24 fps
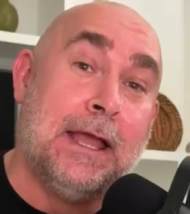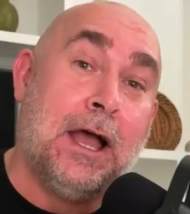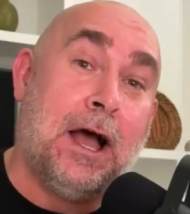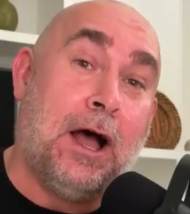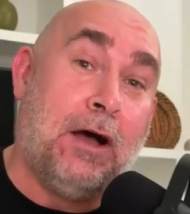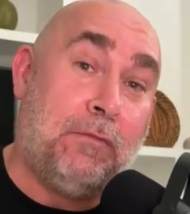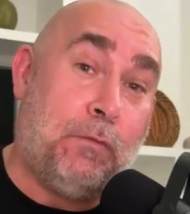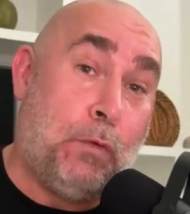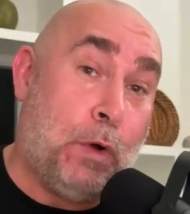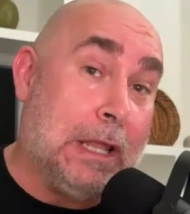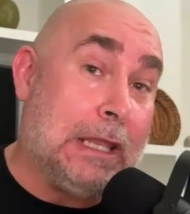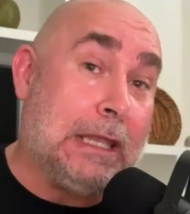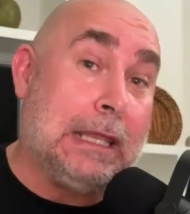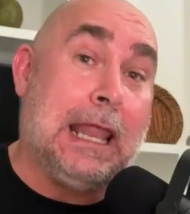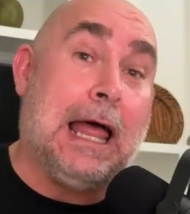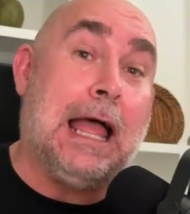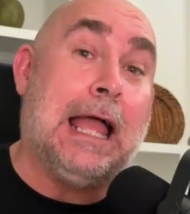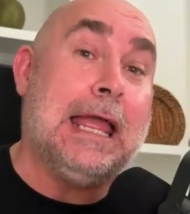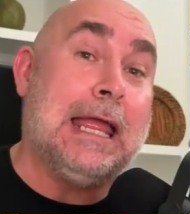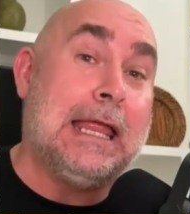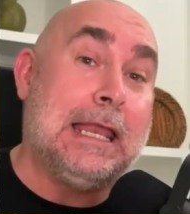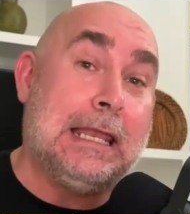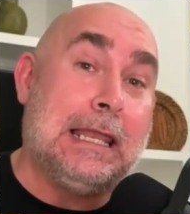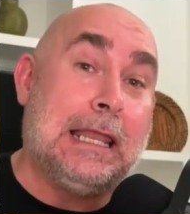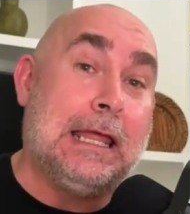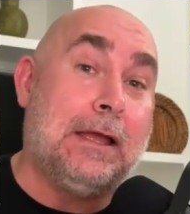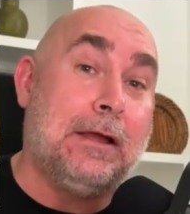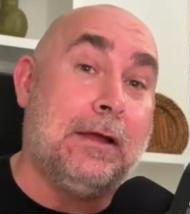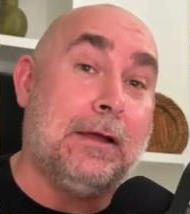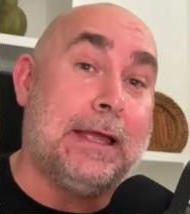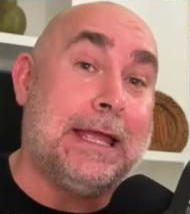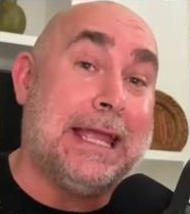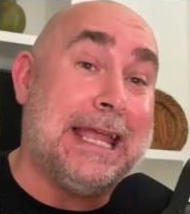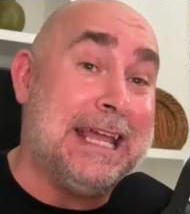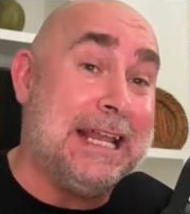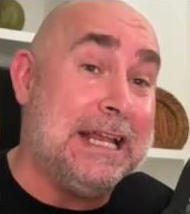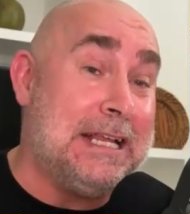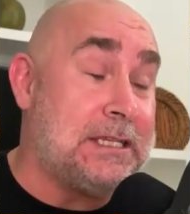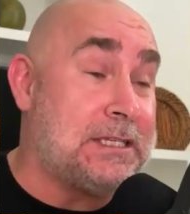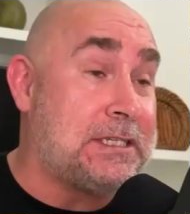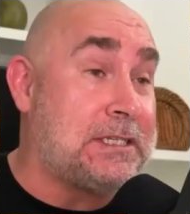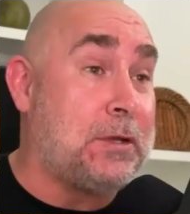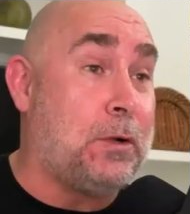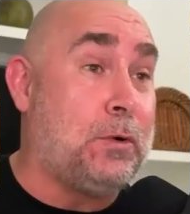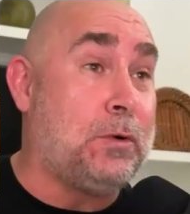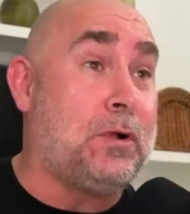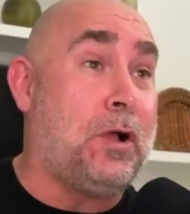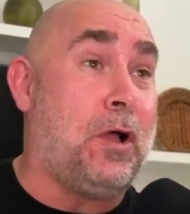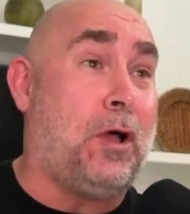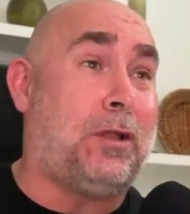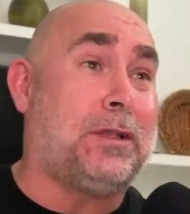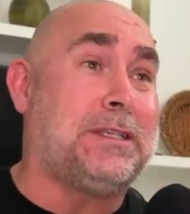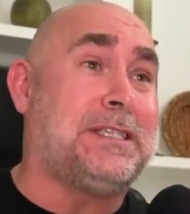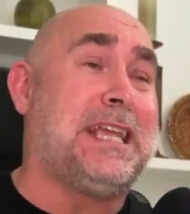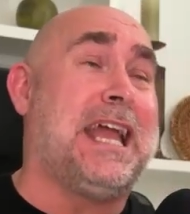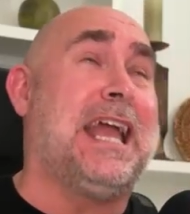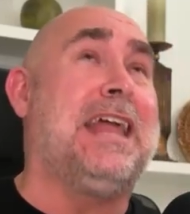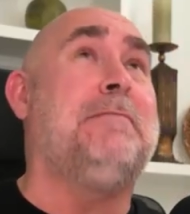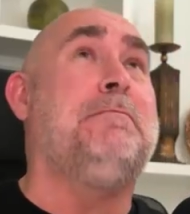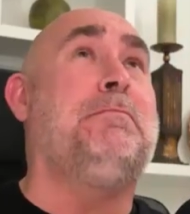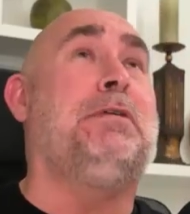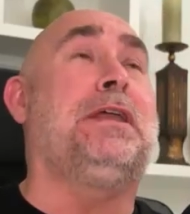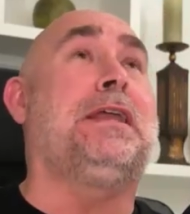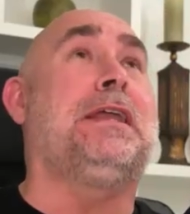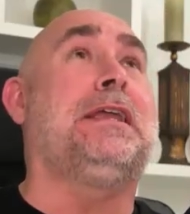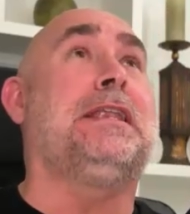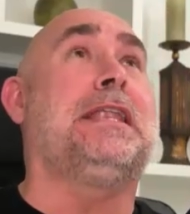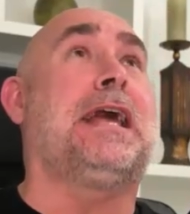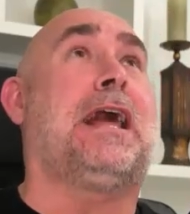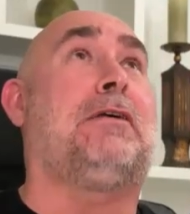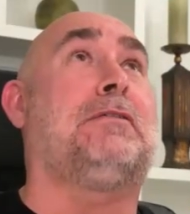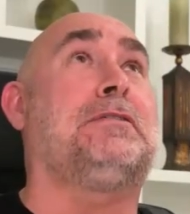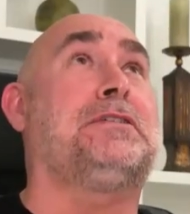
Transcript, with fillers: of what Lion Larry and his so called $10 billion